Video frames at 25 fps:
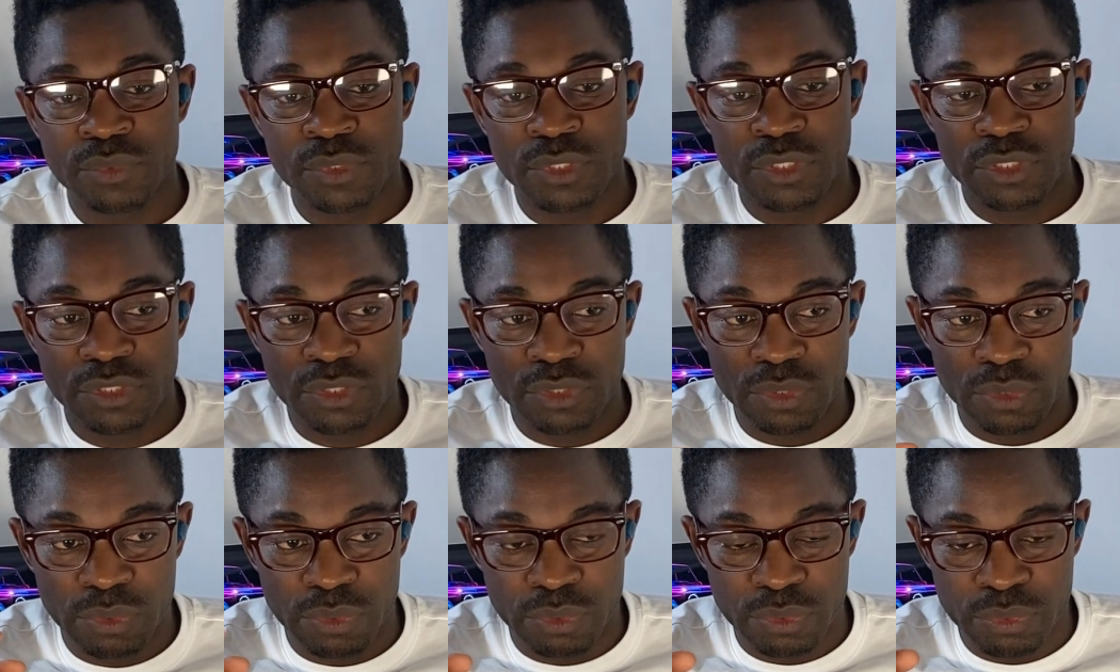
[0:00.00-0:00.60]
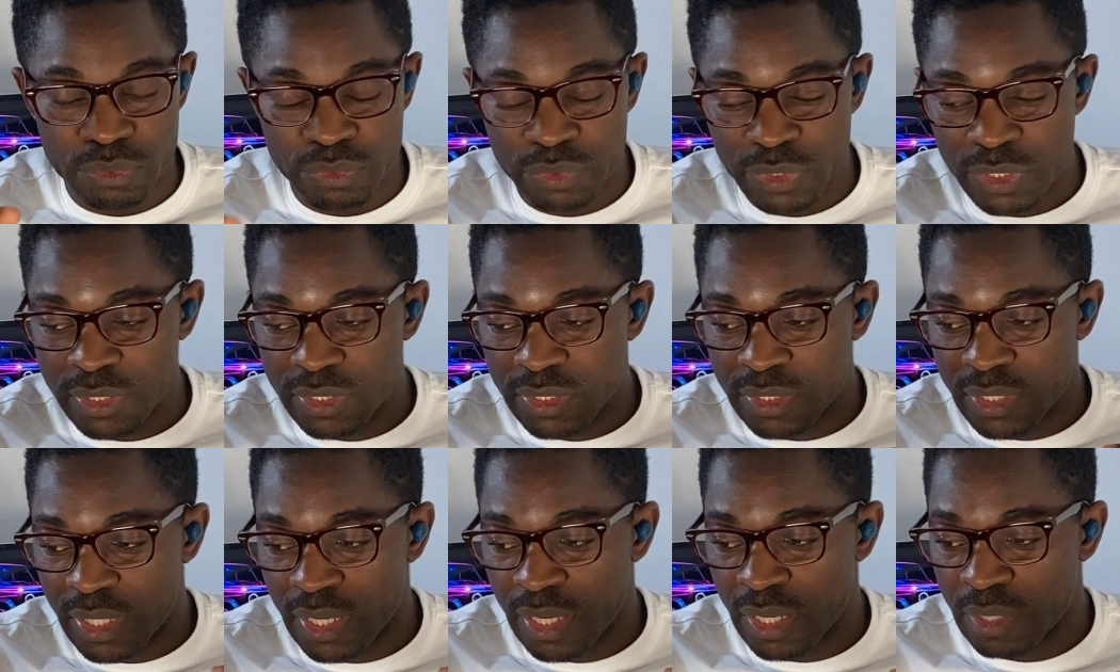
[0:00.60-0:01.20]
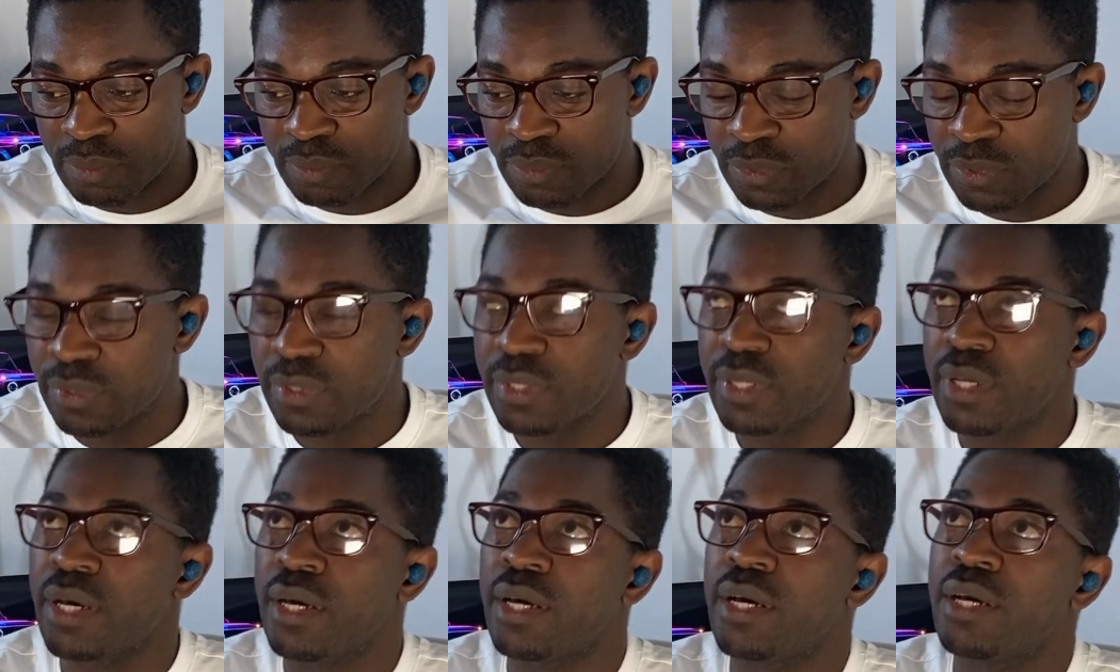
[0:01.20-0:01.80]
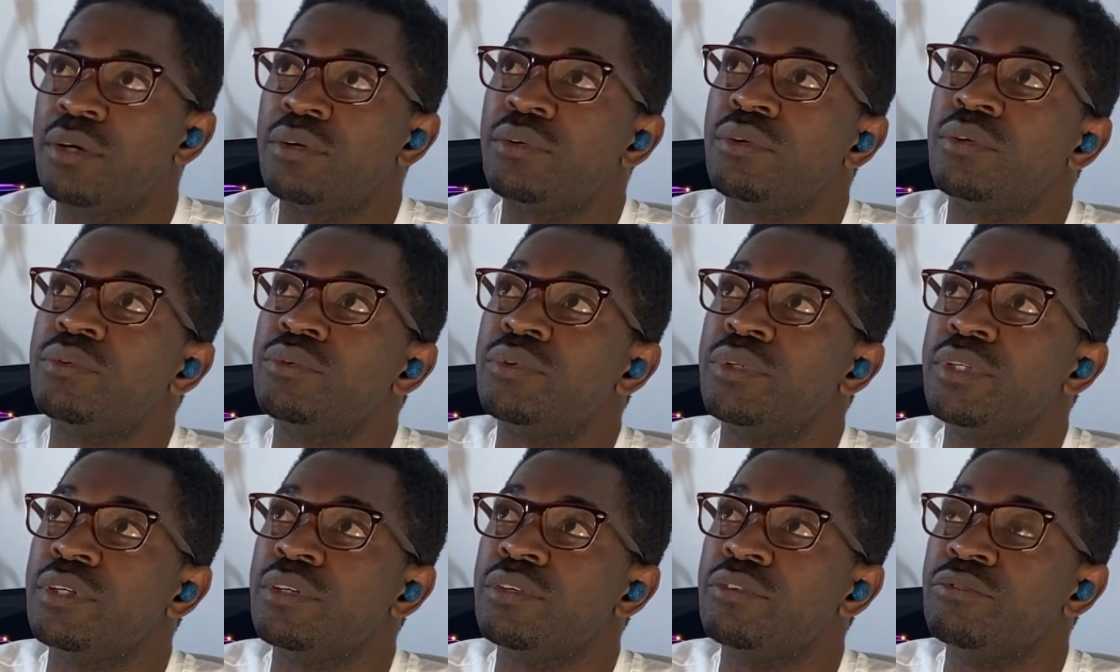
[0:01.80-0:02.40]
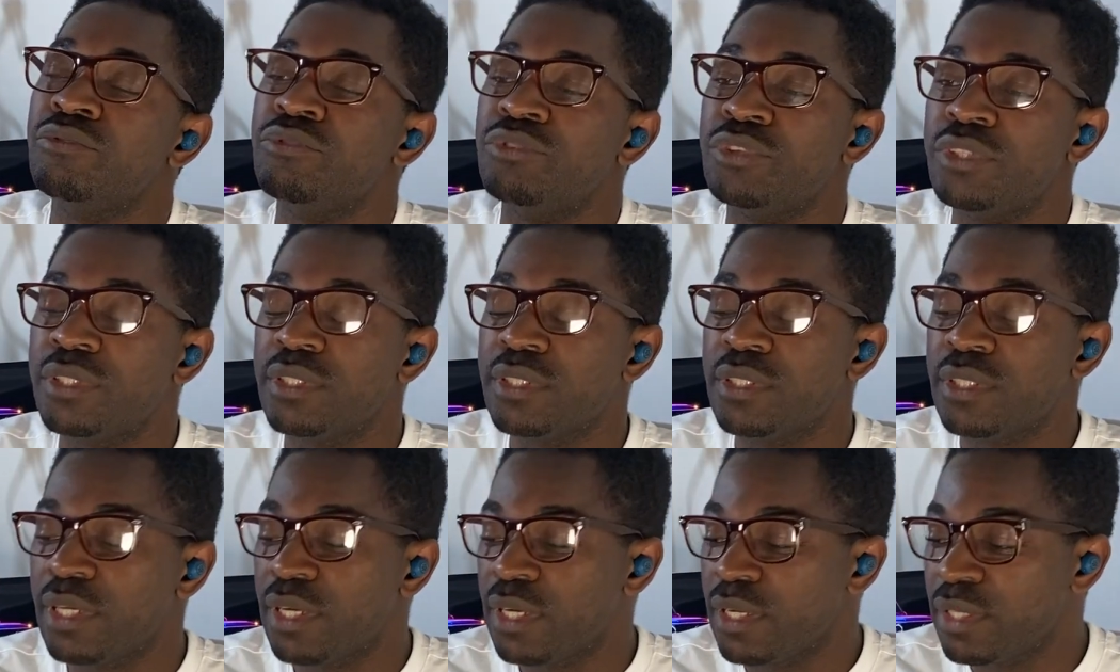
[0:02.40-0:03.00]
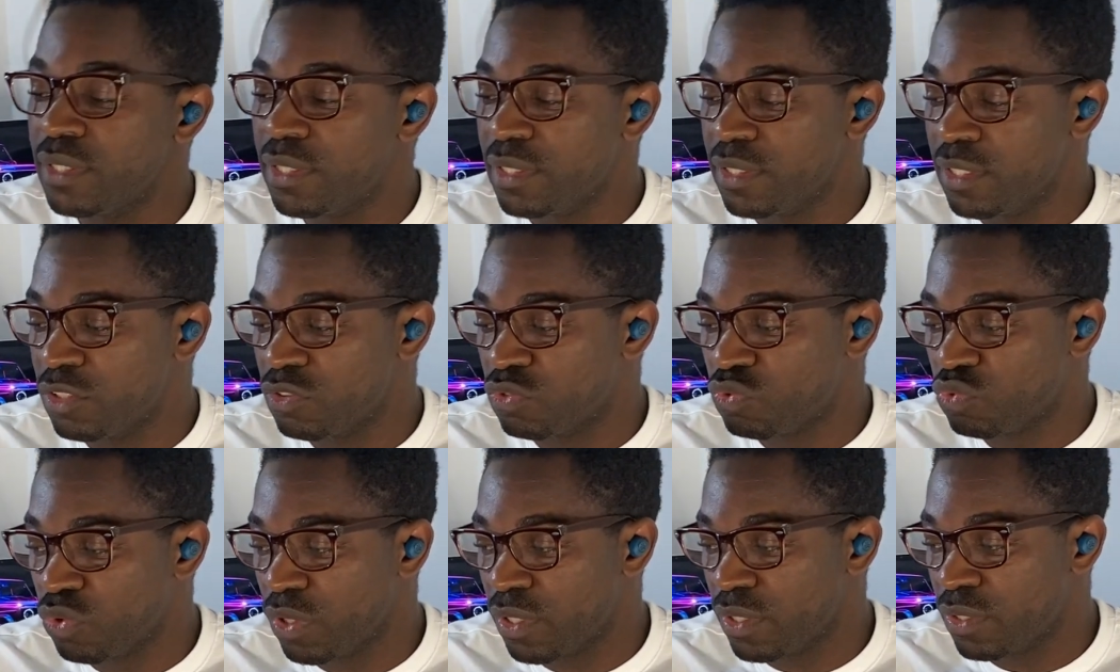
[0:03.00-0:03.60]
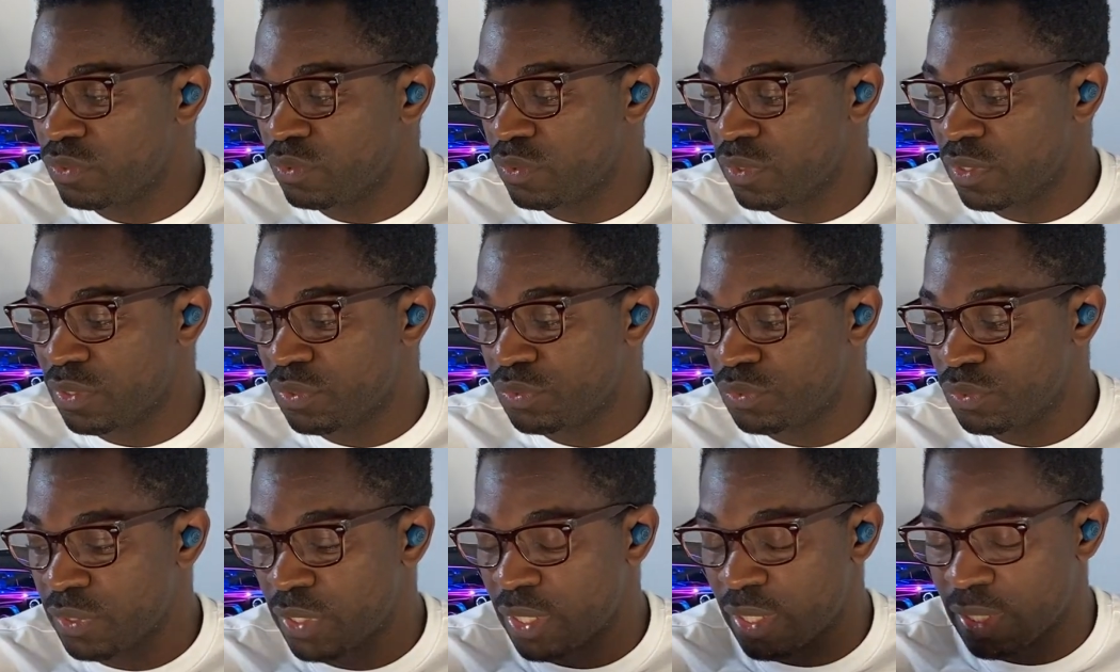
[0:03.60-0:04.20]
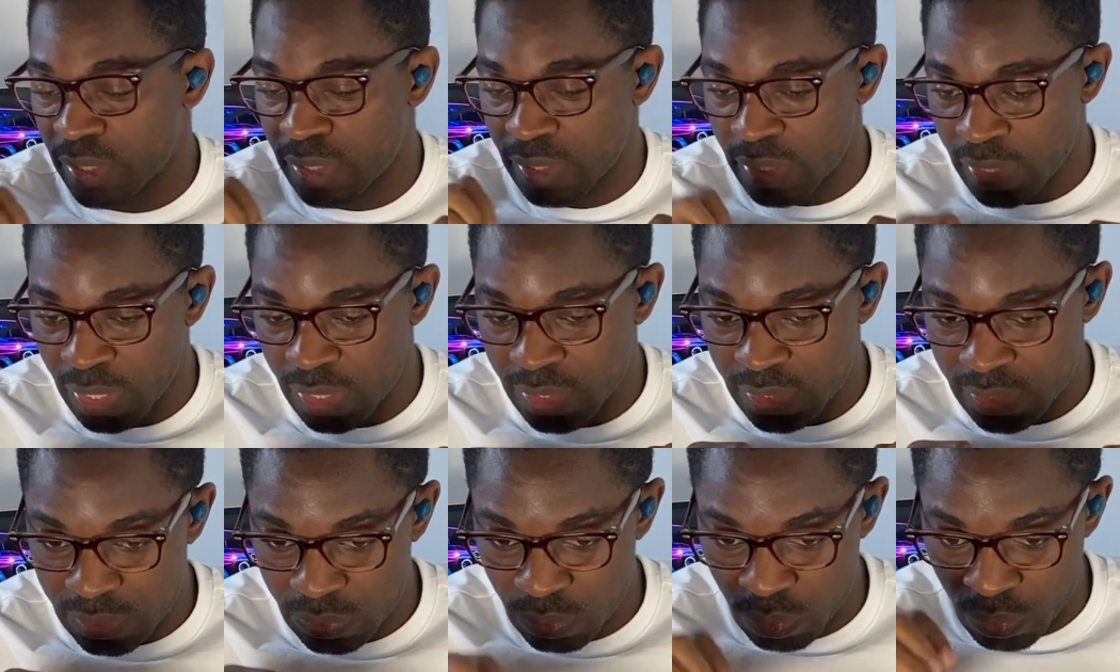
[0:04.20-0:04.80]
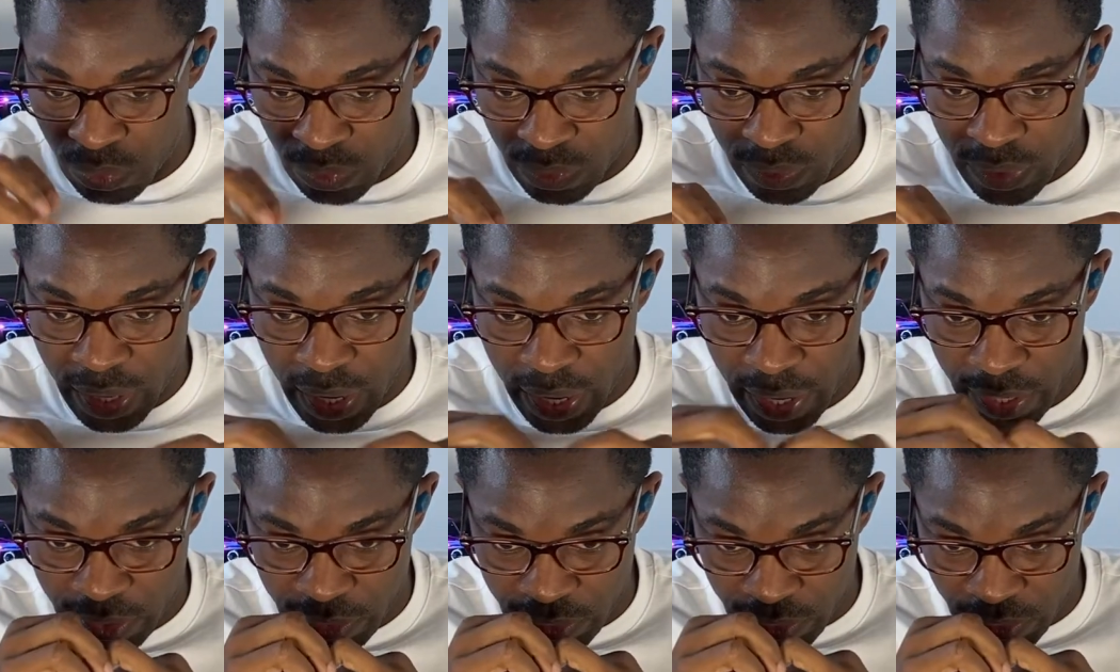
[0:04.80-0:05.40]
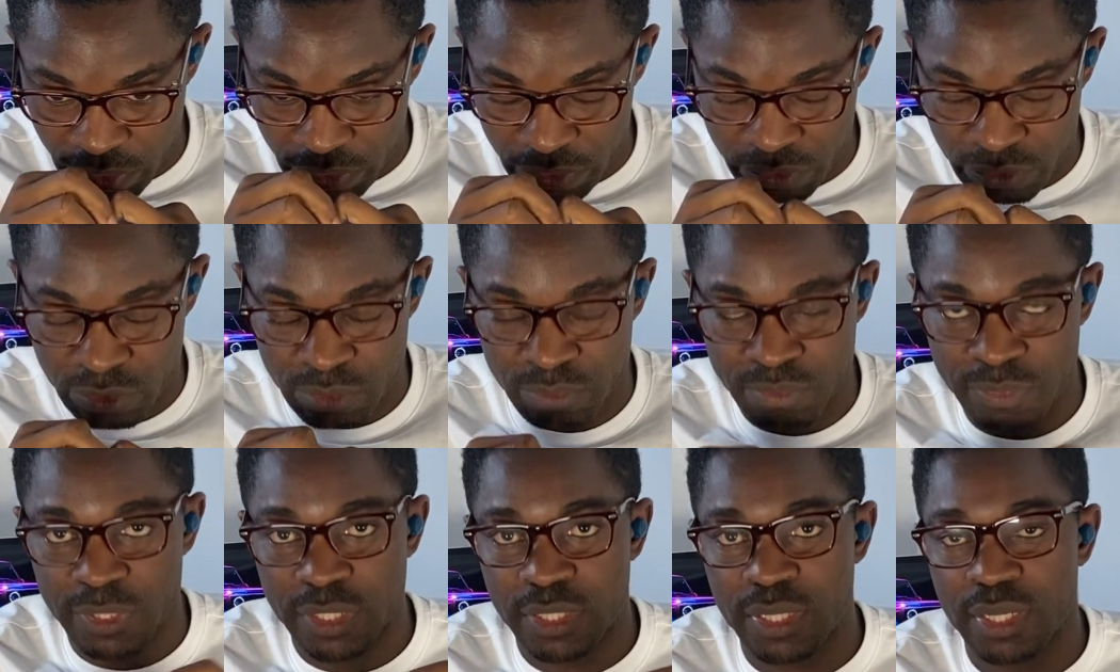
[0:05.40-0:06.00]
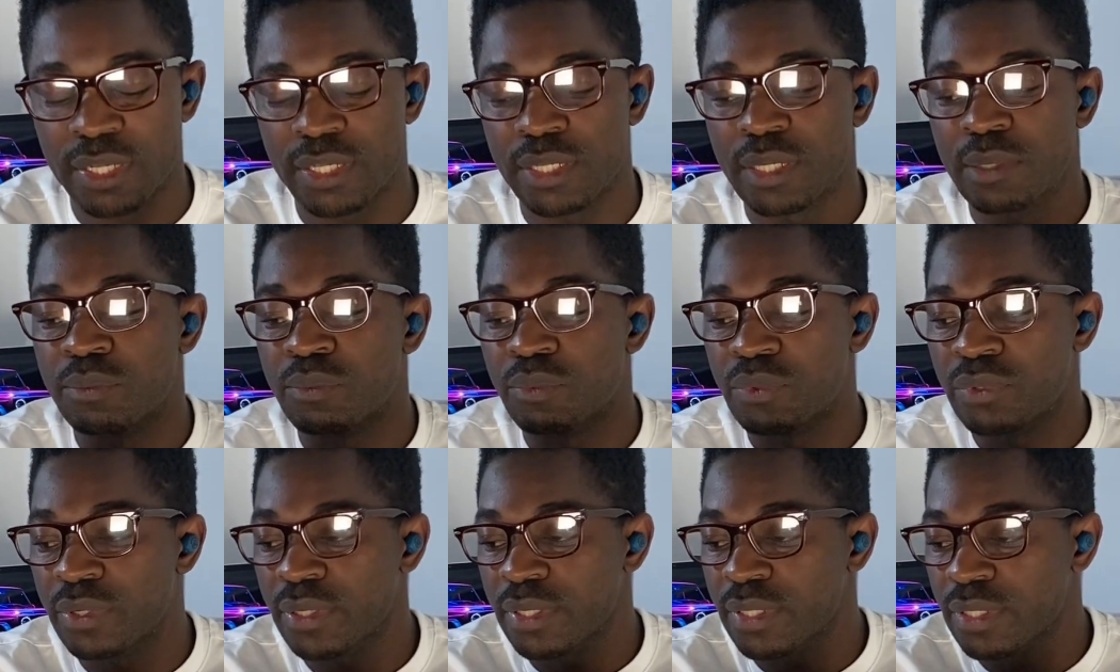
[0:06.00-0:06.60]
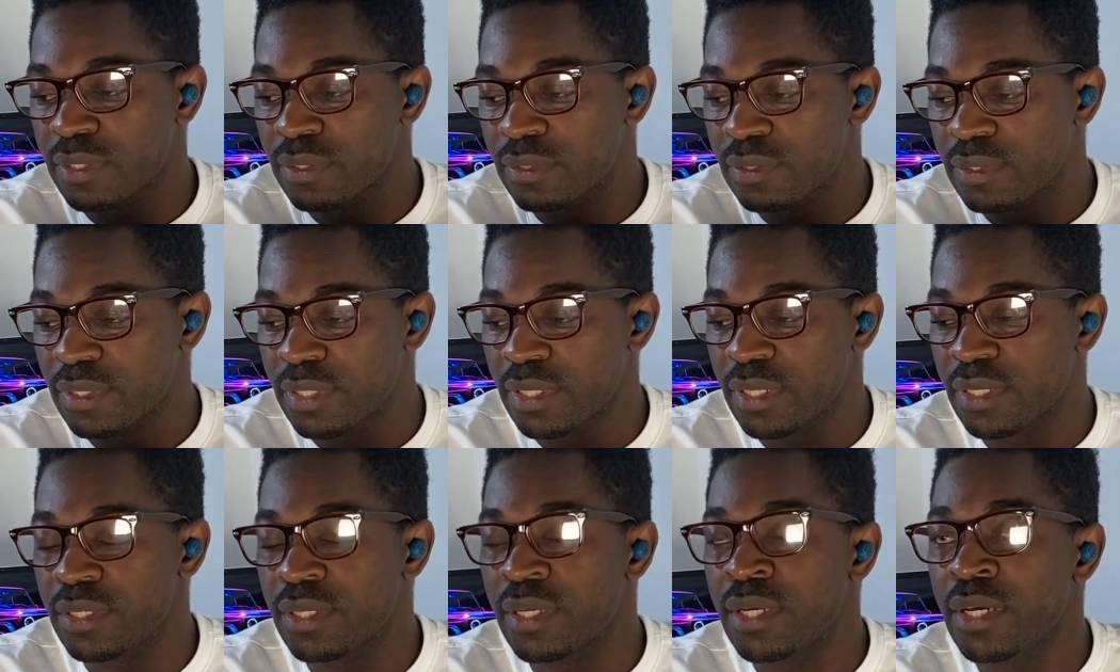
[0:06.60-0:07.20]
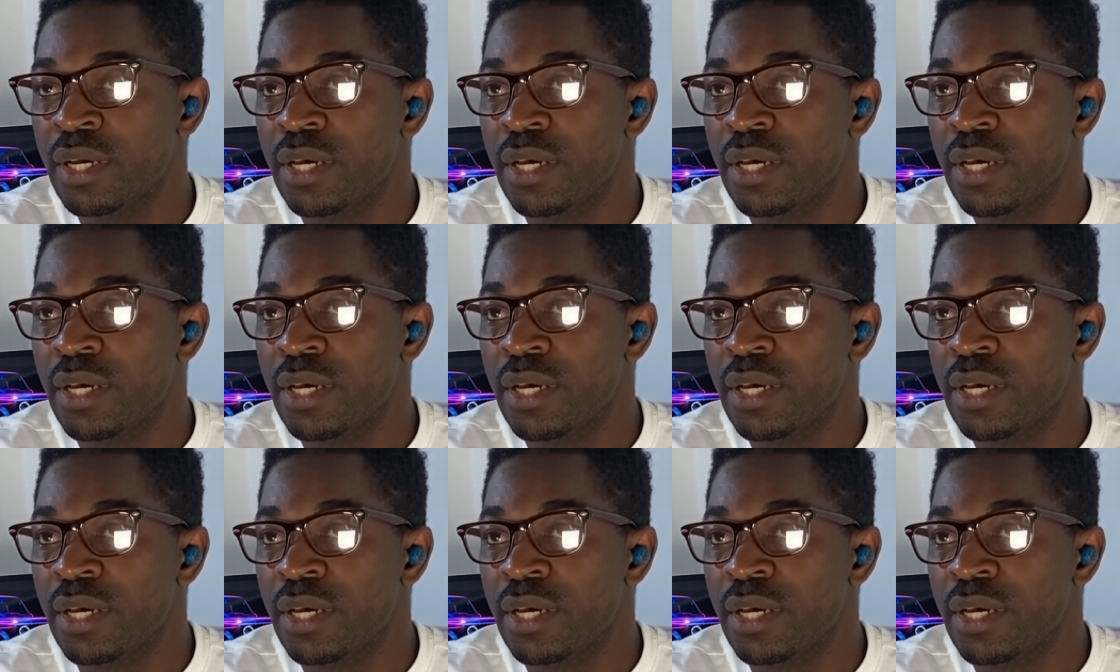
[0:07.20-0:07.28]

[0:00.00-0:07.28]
So Rich Dad Poor Dad, I visited it in 2023, and that's what I got from it, and I'm working on it.